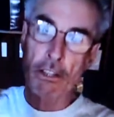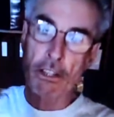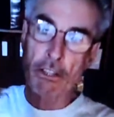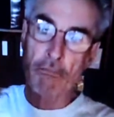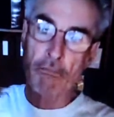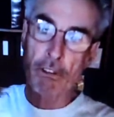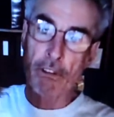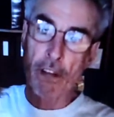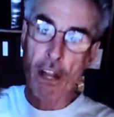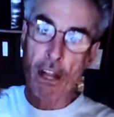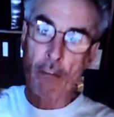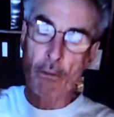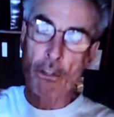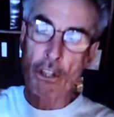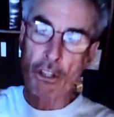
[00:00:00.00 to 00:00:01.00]
It
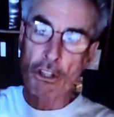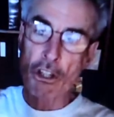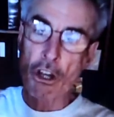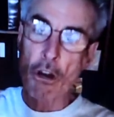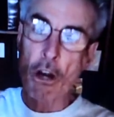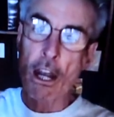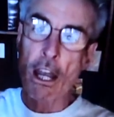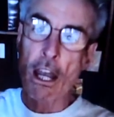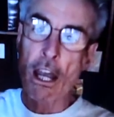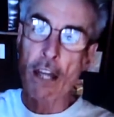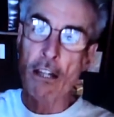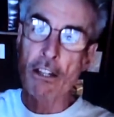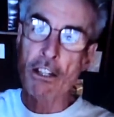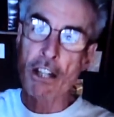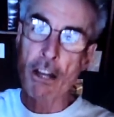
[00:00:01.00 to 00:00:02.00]
was a show I
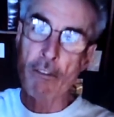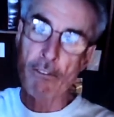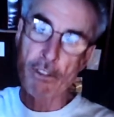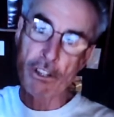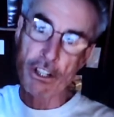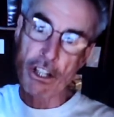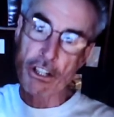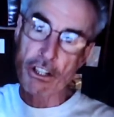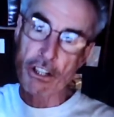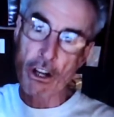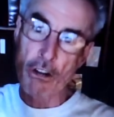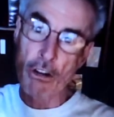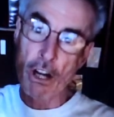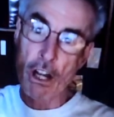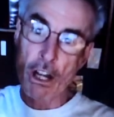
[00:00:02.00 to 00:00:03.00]
had in San
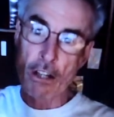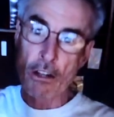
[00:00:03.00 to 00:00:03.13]
Francisco